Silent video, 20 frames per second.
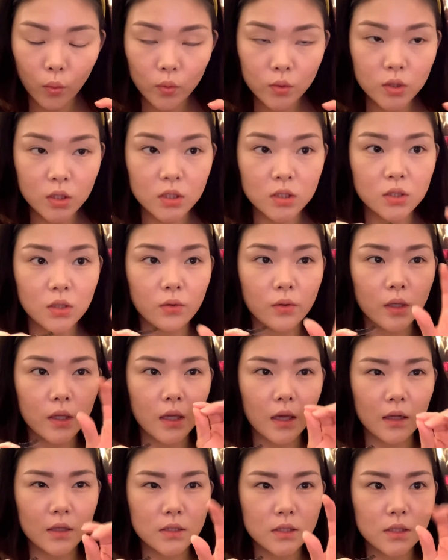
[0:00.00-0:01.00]
just so it
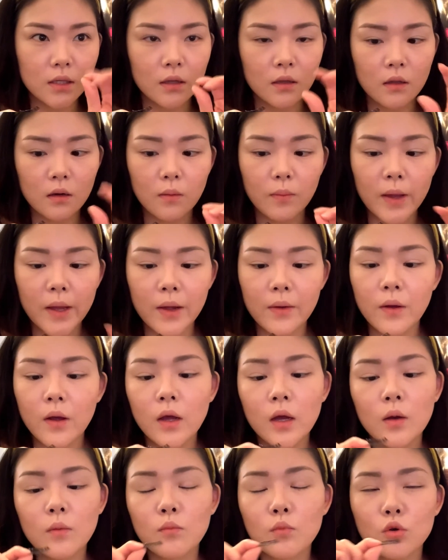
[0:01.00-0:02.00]
gets a little bit
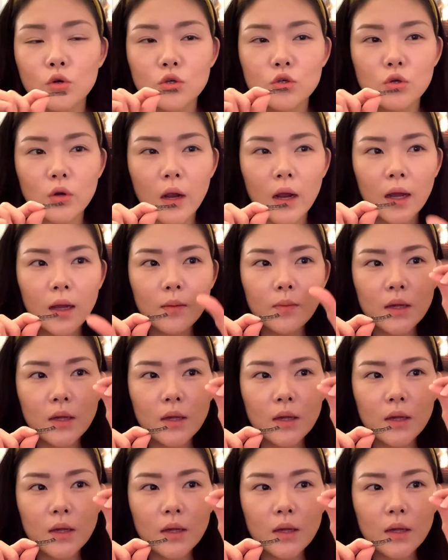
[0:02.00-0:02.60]
more dry